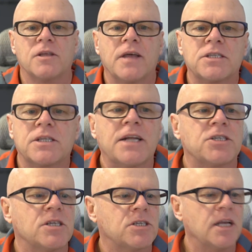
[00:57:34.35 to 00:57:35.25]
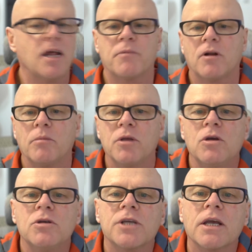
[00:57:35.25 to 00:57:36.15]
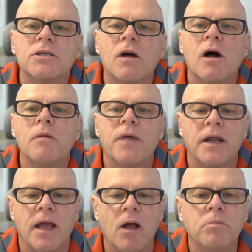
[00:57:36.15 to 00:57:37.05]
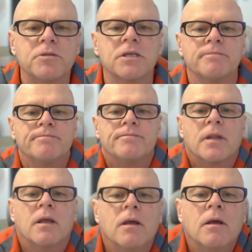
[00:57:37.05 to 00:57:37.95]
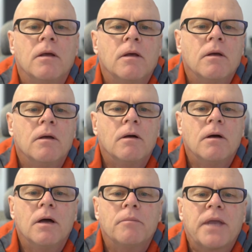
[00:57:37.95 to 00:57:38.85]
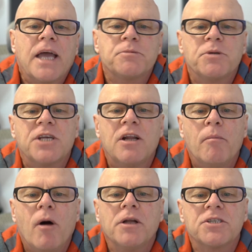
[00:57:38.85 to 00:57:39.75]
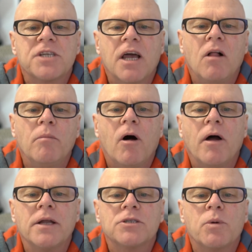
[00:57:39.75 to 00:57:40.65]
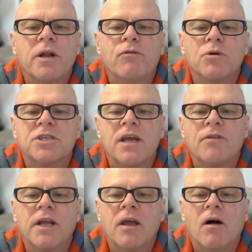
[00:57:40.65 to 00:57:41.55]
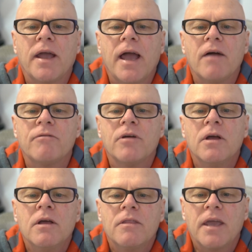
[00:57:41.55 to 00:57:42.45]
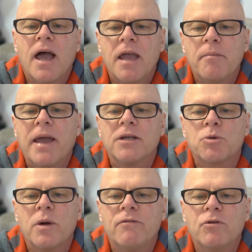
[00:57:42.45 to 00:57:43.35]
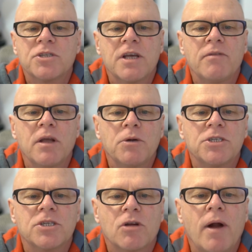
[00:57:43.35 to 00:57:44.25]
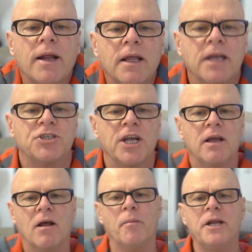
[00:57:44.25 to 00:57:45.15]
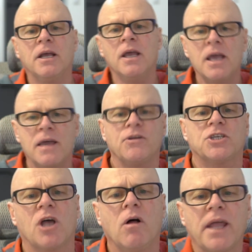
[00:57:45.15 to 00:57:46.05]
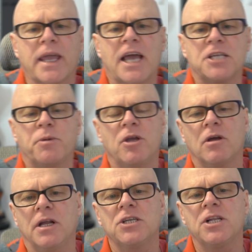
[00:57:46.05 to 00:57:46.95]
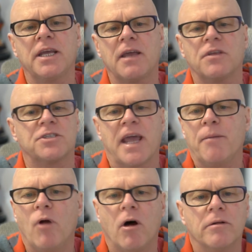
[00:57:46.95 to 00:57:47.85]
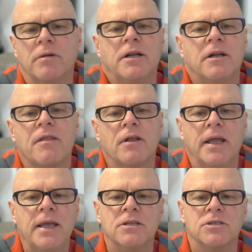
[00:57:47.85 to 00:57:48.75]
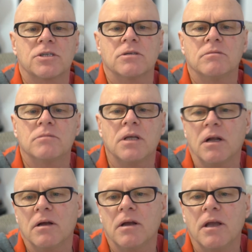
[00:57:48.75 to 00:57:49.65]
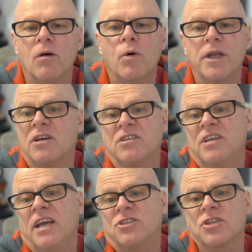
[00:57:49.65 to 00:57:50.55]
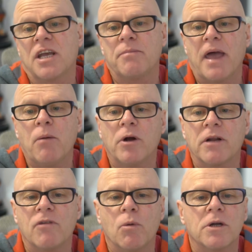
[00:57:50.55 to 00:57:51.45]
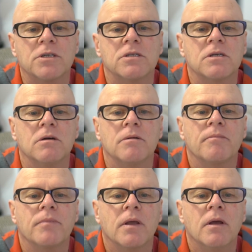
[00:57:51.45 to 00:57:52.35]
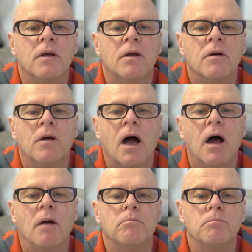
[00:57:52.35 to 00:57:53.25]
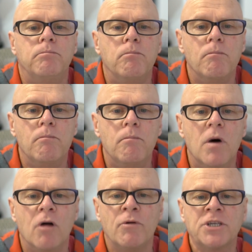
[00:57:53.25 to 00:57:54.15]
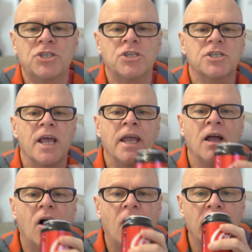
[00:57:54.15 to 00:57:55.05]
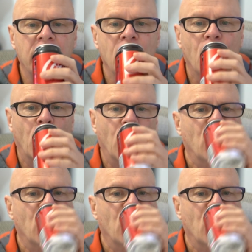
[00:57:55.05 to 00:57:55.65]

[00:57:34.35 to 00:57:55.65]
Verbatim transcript: So that's, that's the setup that I'm using. So I hope that helped. Um, Casper said, I might sell my 2470. I have the A-mount 2470, which is a great lens. Yeah, I mean, if you sold that Casper, you could easily get the Tamron and another lens, you know, eh, or you could, yeah, just keep that one if you wanted to. Uh, Richard's just saying hi.